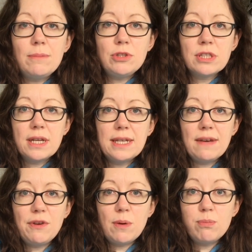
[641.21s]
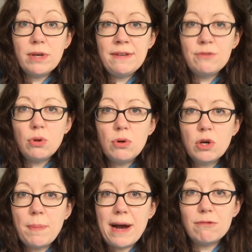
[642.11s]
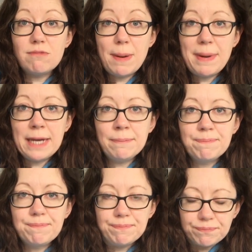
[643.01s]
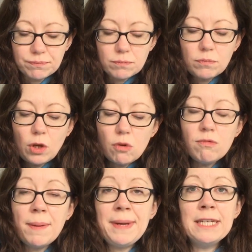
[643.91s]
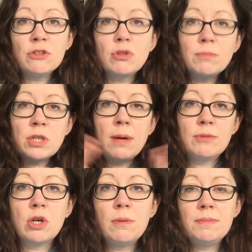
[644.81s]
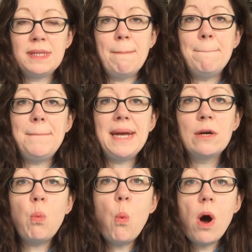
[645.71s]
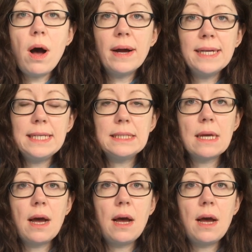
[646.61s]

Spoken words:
I'm just going to give you a brief talk about ribbing. Ribbing sometimes comes in big wide